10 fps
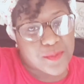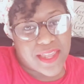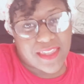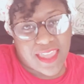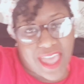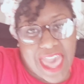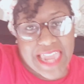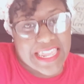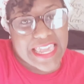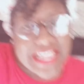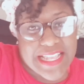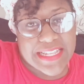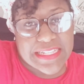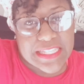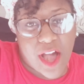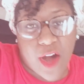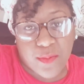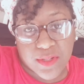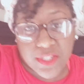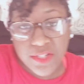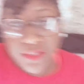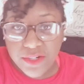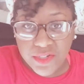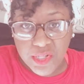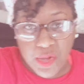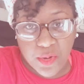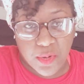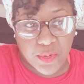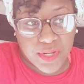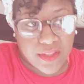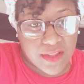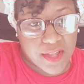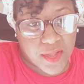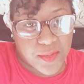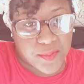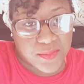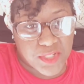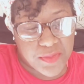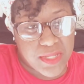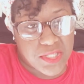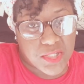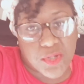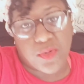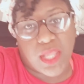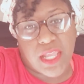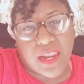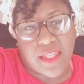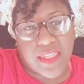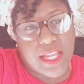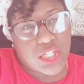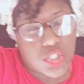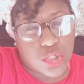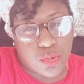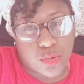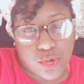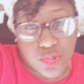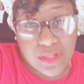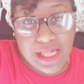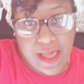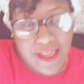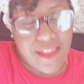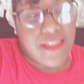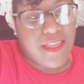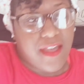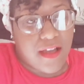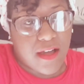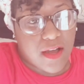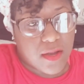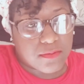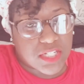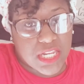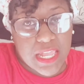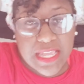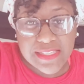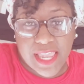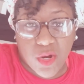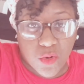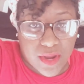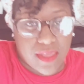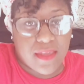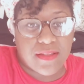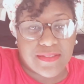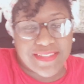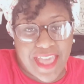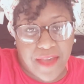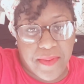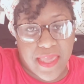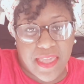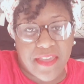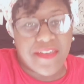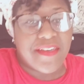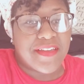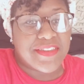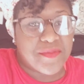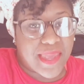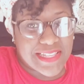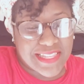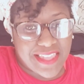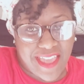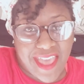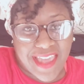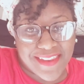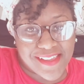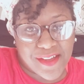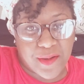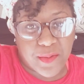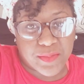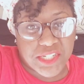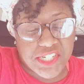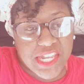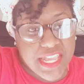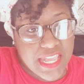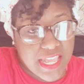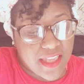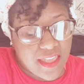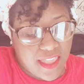my cat is almost 2 years old. Should be 2 in I think June or July. She is a gray tabby, an amazing cat. She